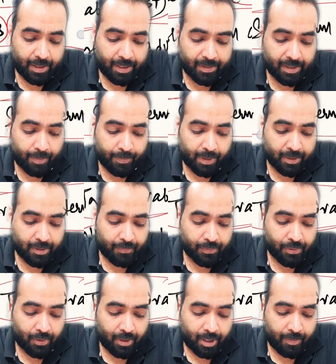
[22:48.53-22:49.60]
examples of
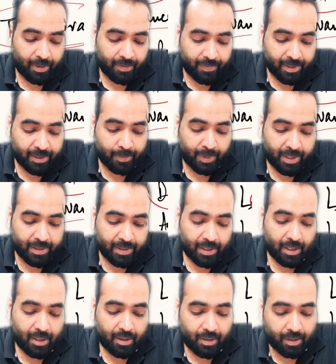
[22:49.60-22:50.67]
short term investments,
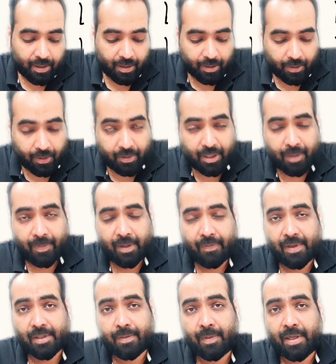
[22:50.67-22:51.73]
long term
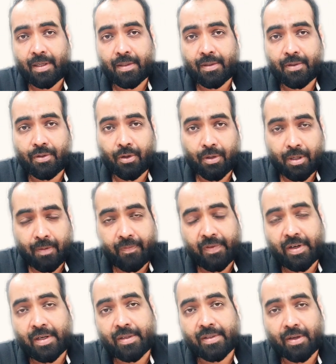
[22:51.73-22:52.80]
investments, short term
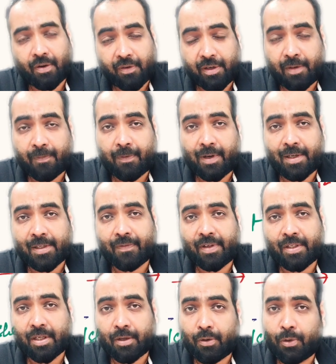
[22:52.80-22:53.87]
funds, long term funds,
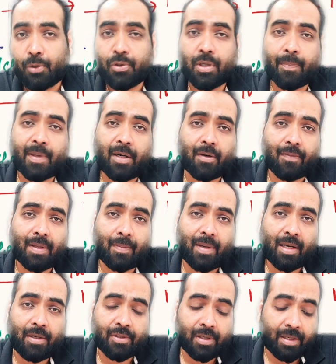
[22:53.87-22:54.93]
which are crucial part of the
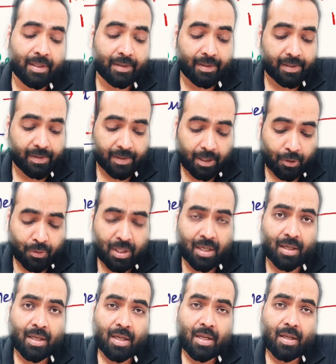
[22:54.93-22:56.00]
balance sheet. This is
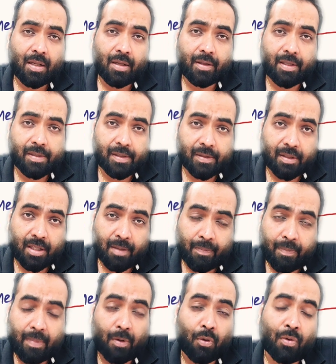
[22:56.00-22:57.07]

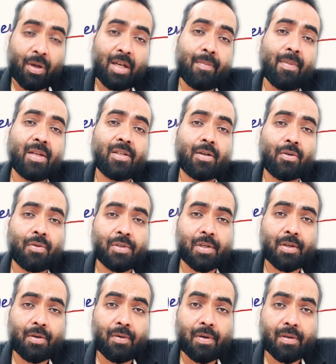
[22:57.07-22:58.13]
the only major
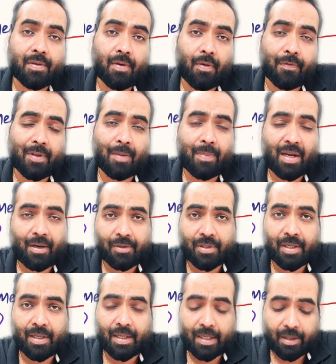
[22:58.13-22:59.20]
constituent of the balance
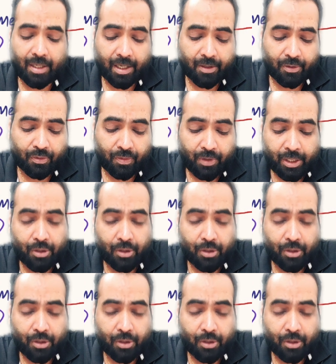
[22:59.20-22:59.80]
sheet that you